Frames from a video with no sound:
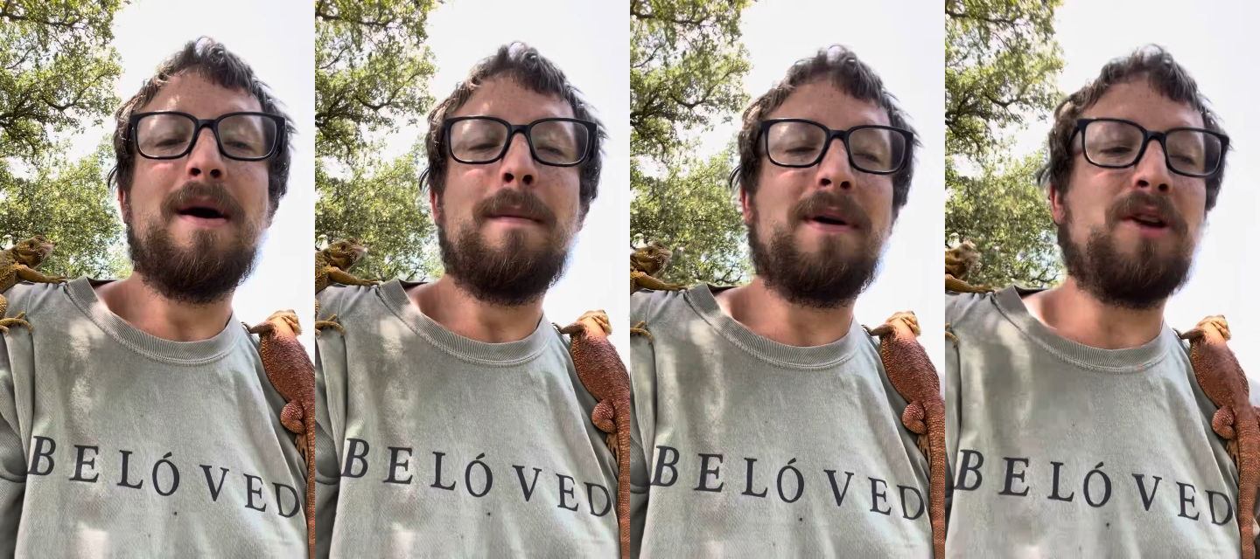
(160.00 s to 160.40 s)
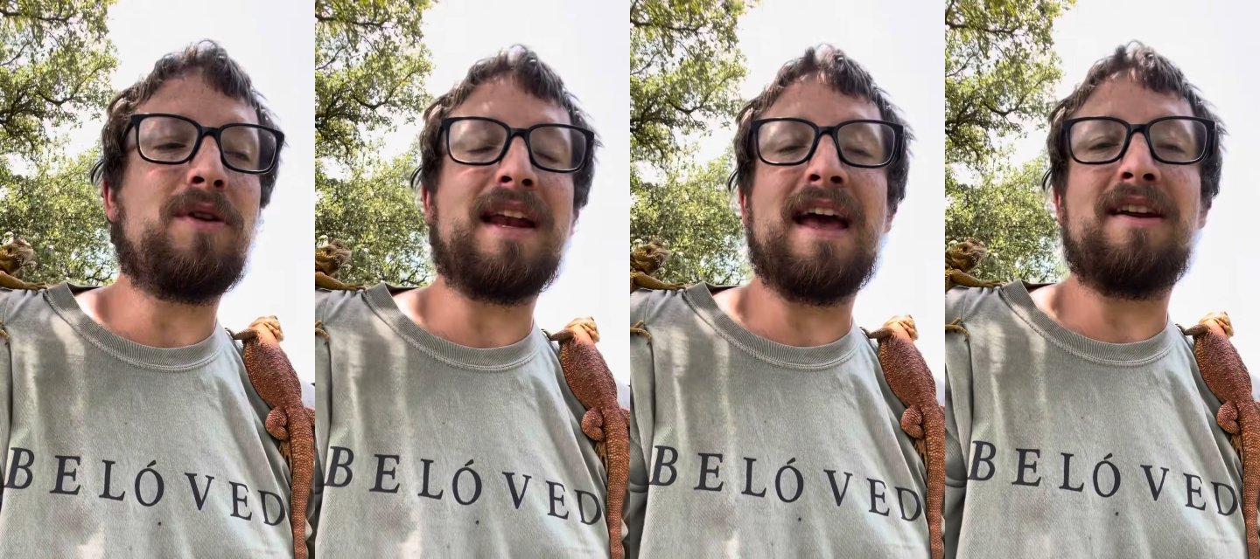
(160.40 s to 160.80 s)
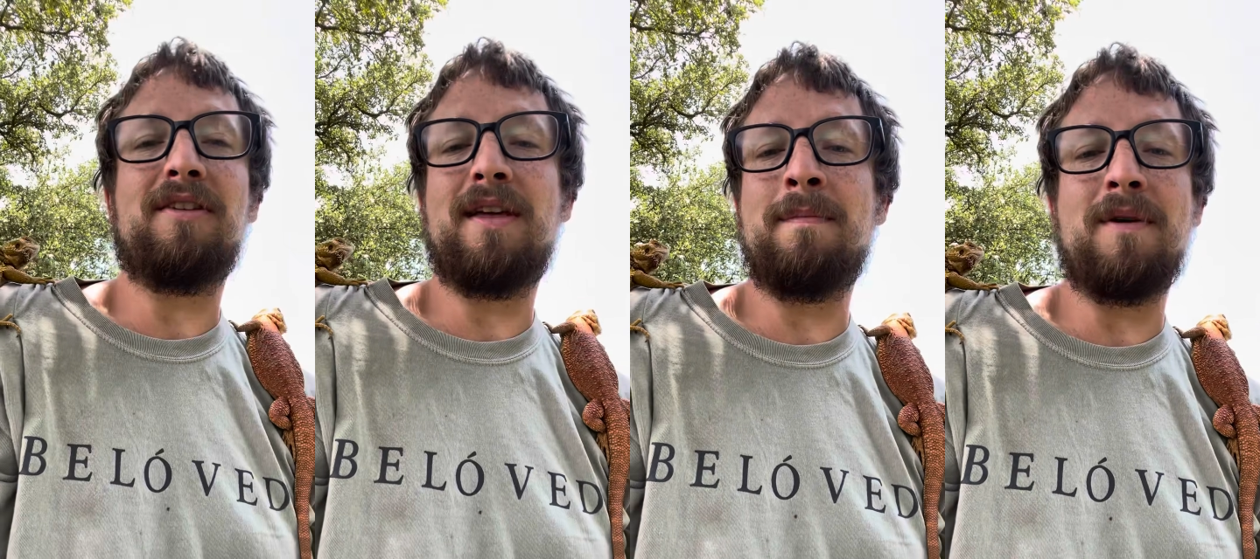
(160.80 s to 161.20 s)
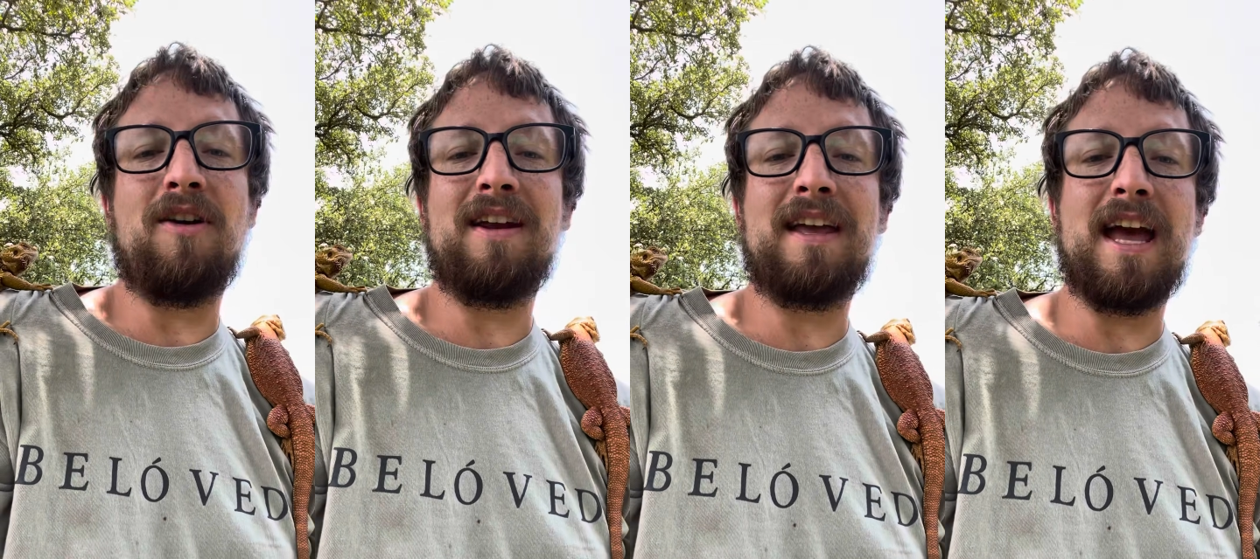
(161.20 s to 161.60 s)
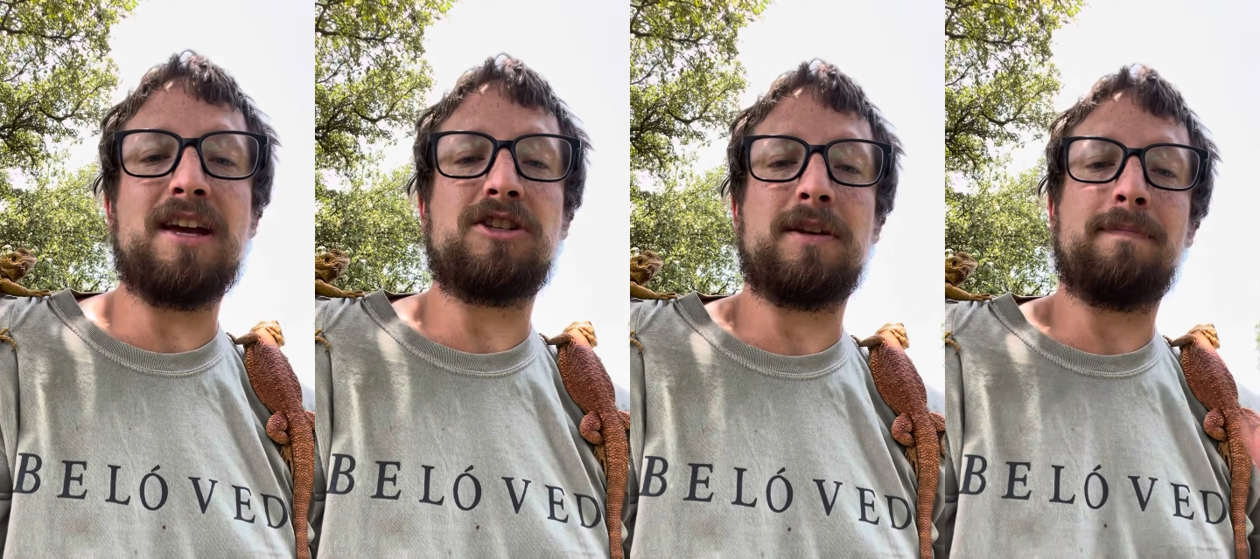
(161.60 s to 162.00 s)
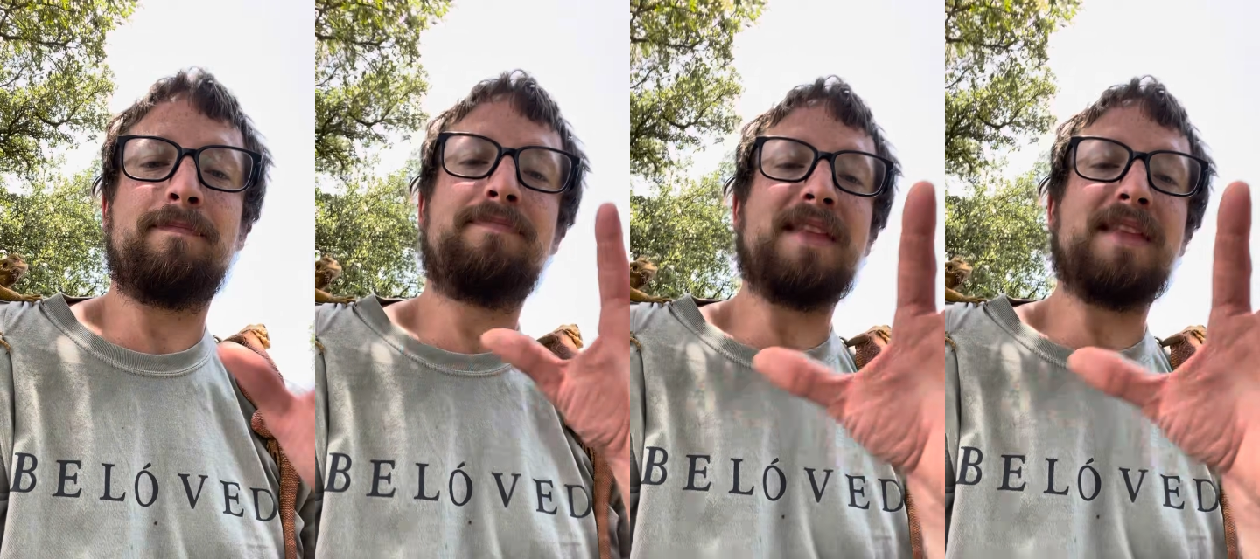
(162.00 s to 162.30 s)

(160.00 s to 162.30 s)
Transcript: you can handle them on occasion.